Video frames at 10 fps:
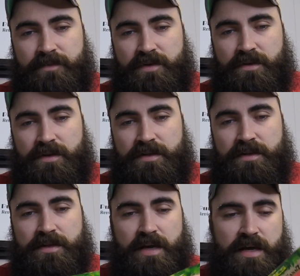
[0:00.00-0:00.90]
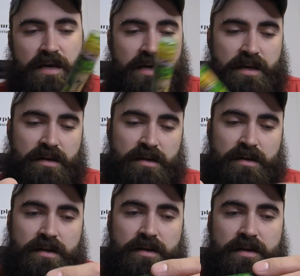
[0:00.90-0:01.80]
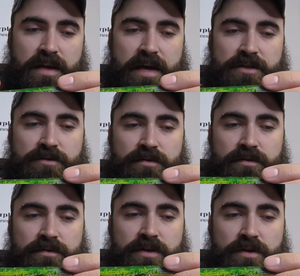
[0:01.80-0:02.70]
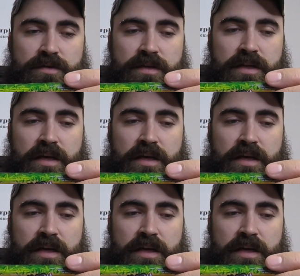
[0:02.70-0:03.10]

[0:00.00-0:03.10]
So this is a natural toasted